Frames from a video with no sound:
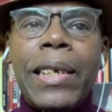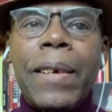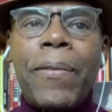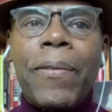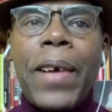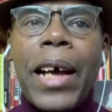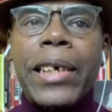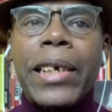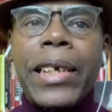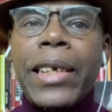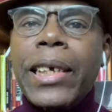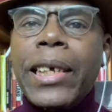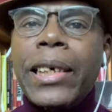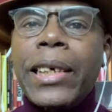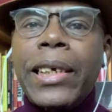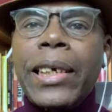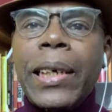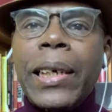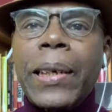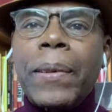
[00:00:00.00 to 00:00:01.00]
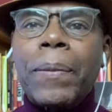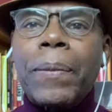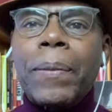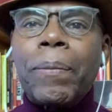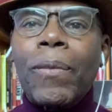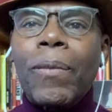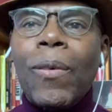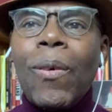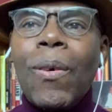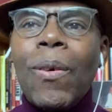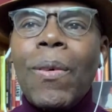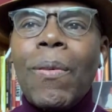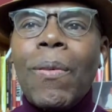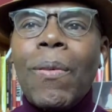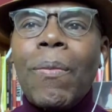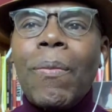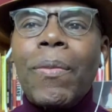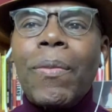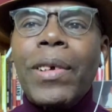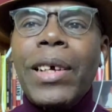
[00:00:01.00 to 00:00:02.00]
the fact that
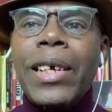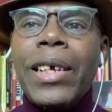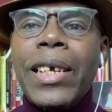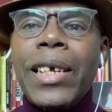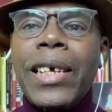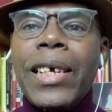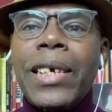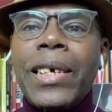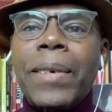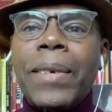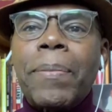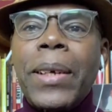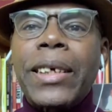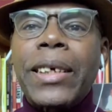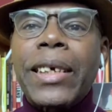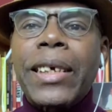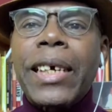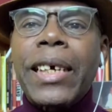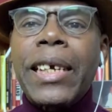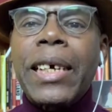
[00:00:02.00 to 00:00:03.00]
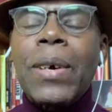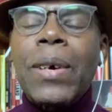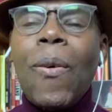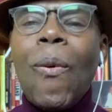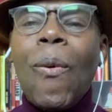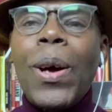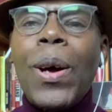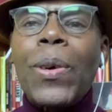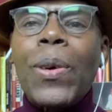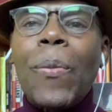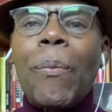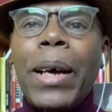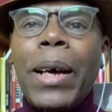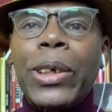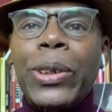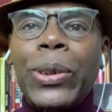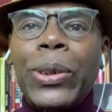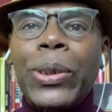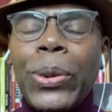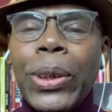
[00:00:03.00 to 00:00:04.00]
it is basically one
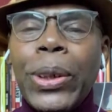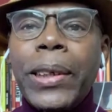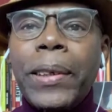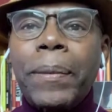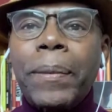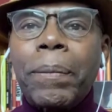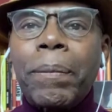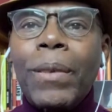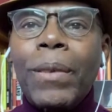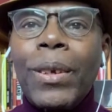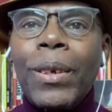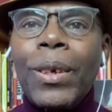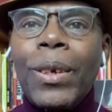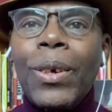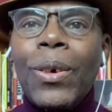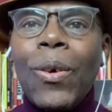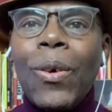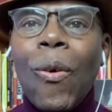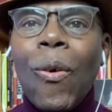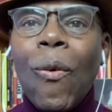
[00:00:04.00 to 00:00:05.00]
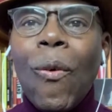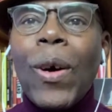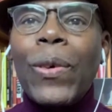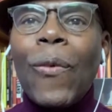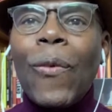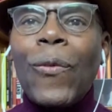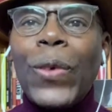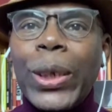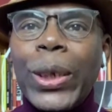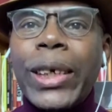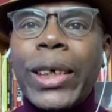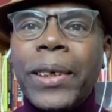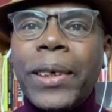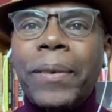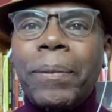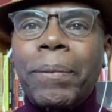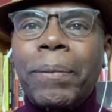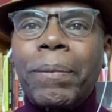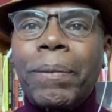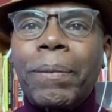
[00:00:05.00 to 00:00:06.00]
person, one vote.
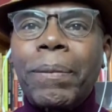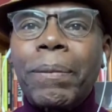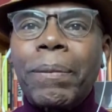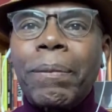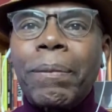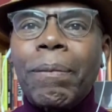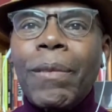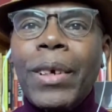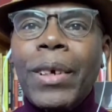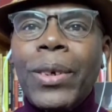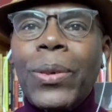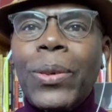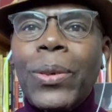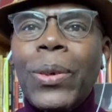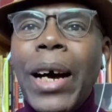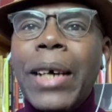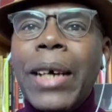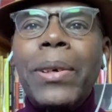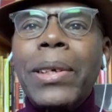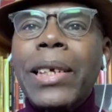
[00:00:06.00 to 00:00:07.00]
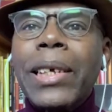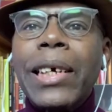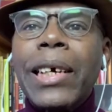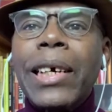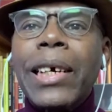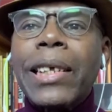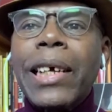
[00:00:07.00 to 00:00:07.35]
So I don't think